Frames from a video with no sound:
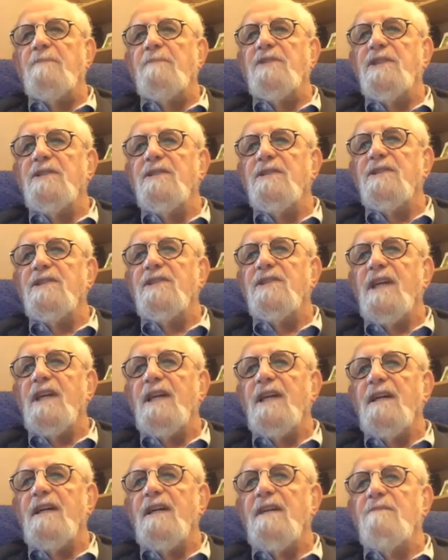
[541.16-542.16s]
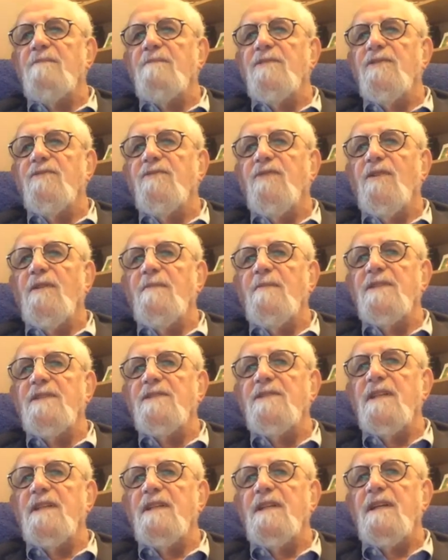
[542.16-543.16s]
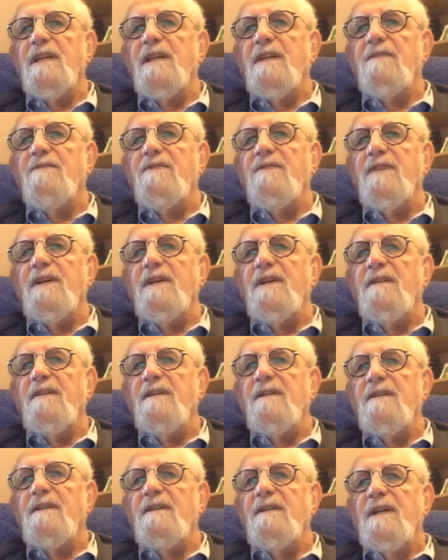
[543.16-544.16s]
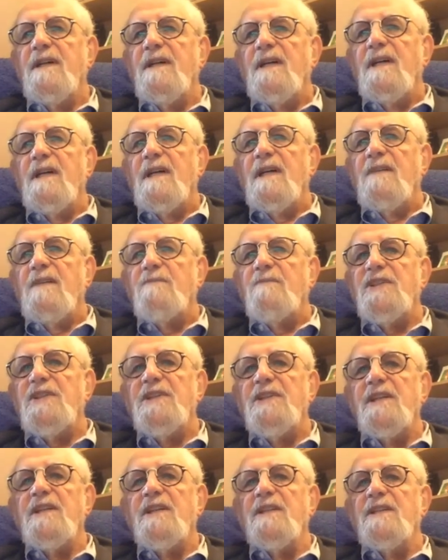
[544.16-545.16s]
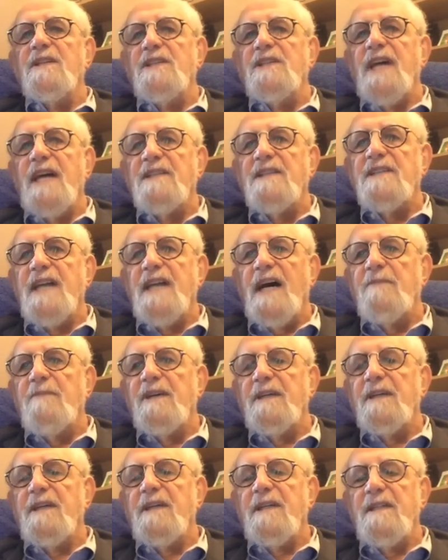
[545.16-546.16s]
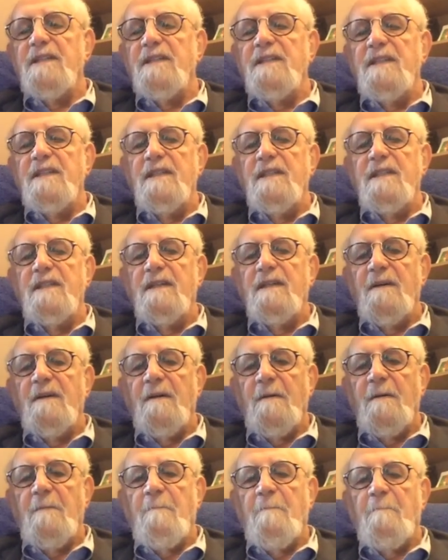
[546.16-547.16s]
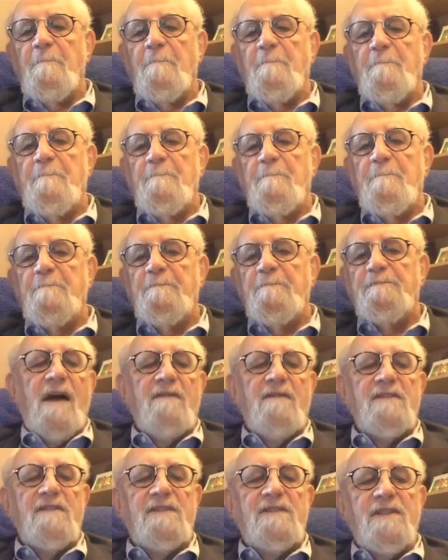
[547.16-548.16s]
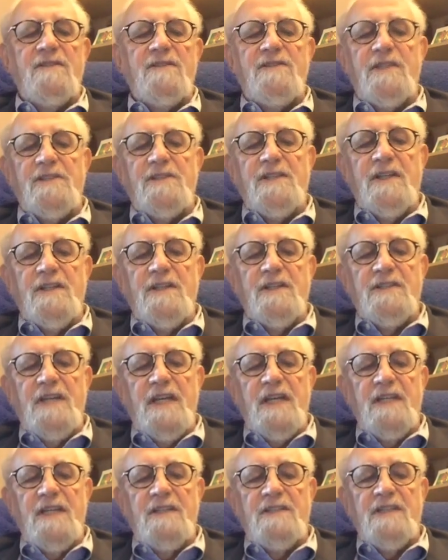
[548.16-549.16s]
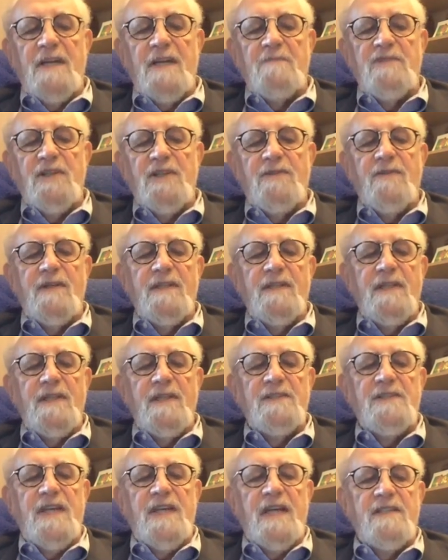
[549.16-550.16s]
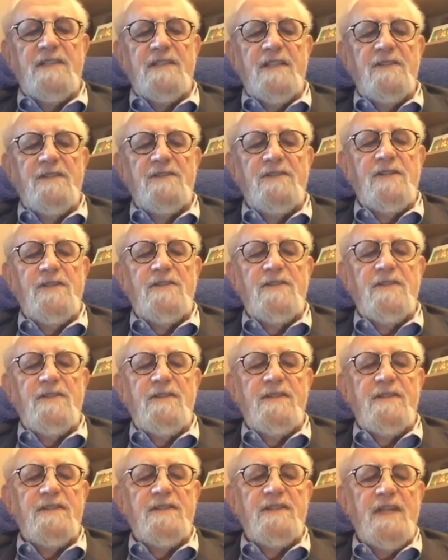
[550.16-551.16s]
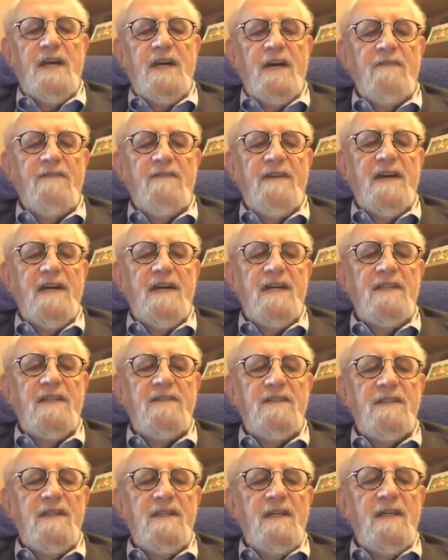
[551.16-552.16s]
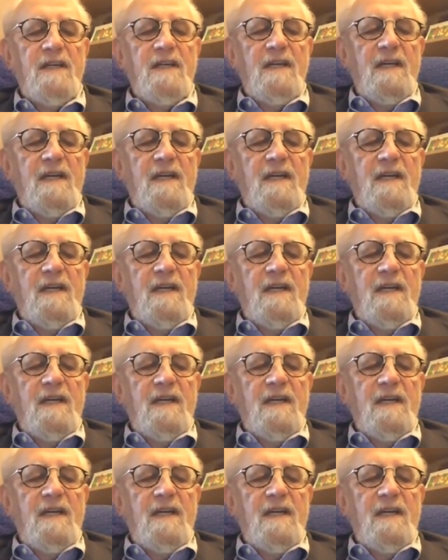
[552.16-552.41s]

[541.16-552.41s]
options and performance of a particular SAS topic is. I was just going to say that subsequently SAS Institute itself has